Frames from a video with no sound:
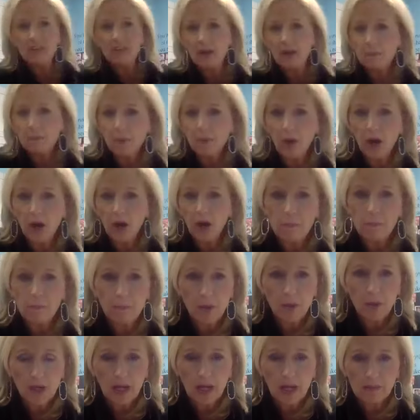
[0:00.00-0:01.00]
then a
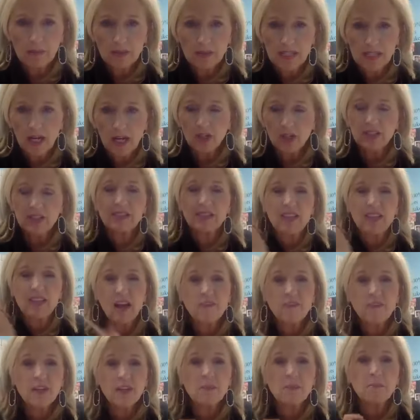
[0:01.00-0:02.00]
book upstairs,
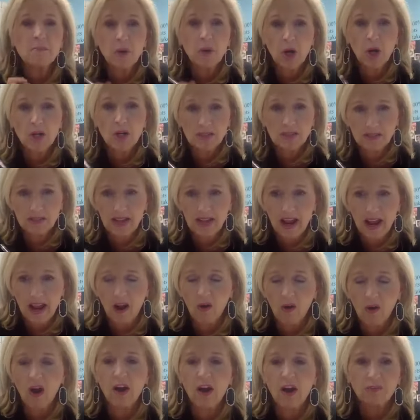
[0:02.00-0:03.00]
7 books
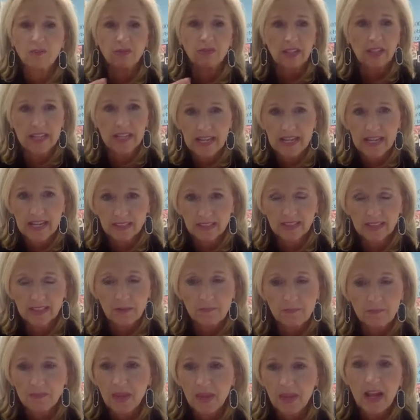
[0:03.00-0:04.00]
now of leads.
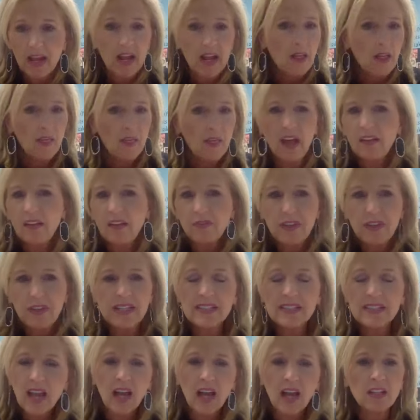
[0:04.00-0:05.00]

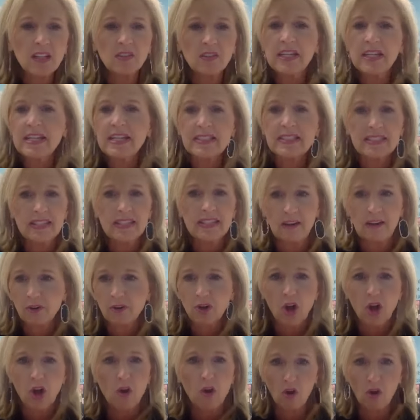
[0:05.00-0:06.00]
These kind of leads never
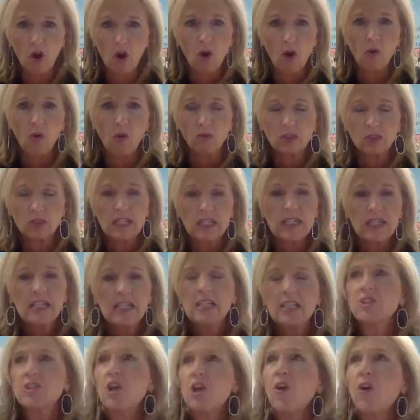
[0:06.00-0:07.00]
go cold.
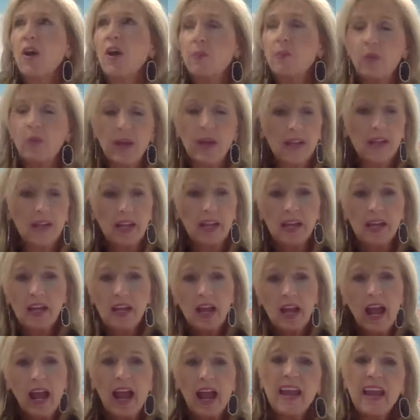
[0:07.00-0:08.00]
So
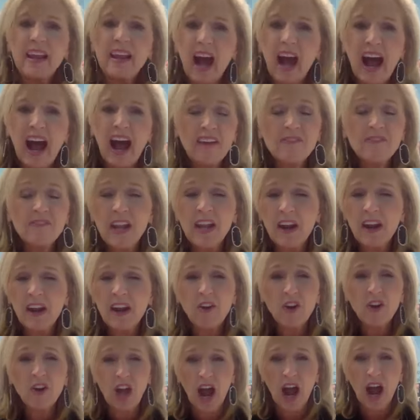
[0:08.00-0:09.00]
and I've
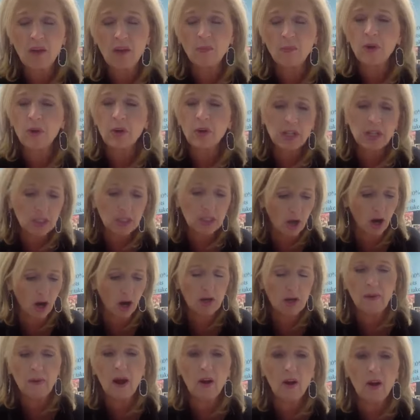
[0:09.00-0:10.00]
never gotten, we're going to talk
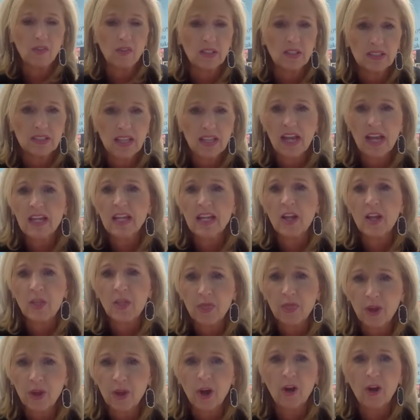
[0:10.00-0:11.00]
about the 2nd,
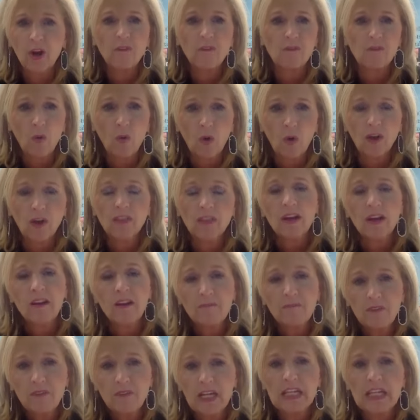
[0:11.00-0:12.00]
3rd, 4th,
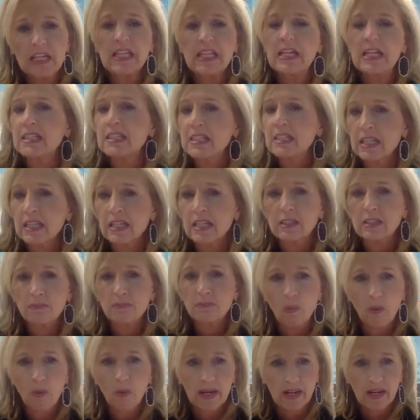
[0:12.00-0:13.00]
5th, and 6th
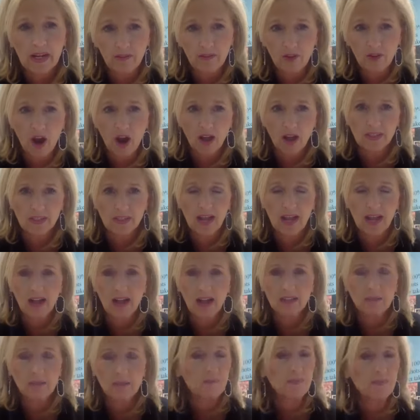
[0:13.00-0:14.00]
point of contact.